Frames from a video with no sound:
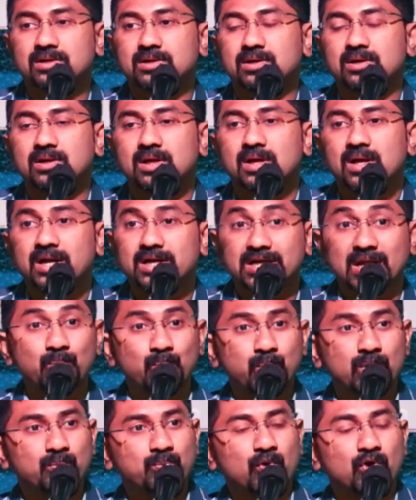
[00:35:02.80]
the
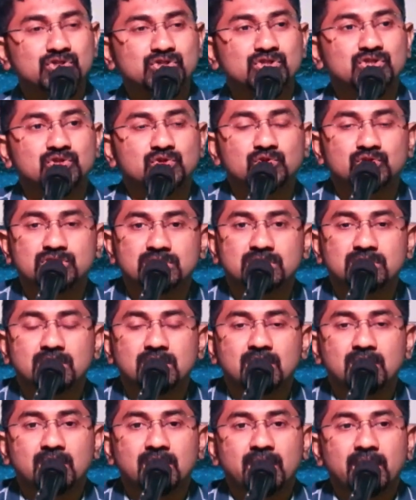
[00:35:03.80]
temple prostitution,